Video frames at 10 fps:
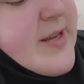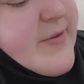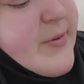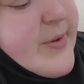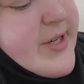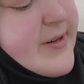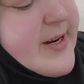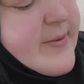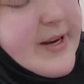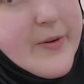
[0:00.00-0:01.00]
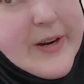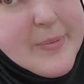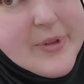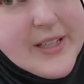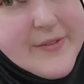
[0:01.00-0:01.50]
If you're wondering what
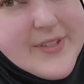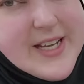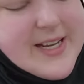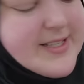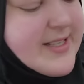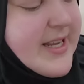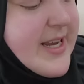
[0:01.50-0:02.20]
grape leaf tastes